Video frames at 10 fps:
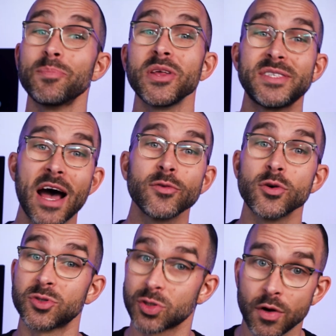simply
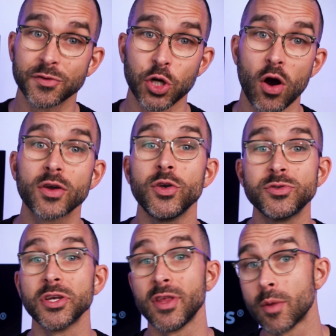download Surfshark
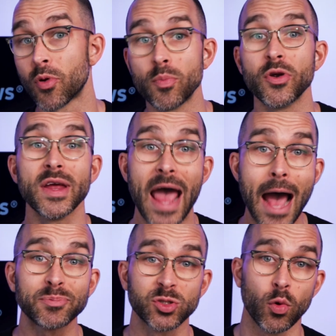using the appropriate
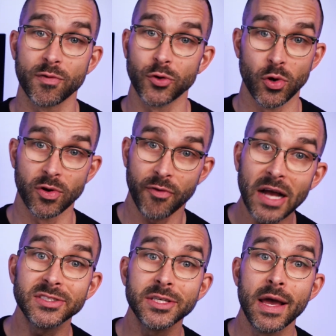app store for your
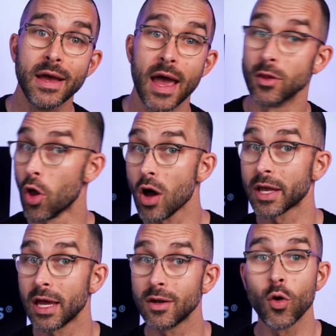device and
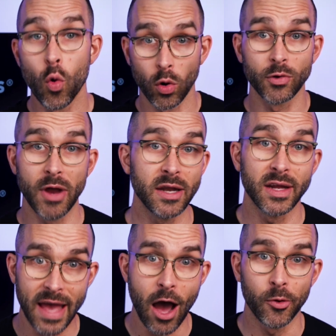log in or create
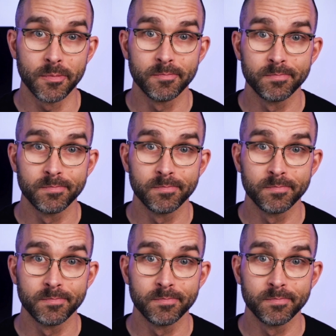an account.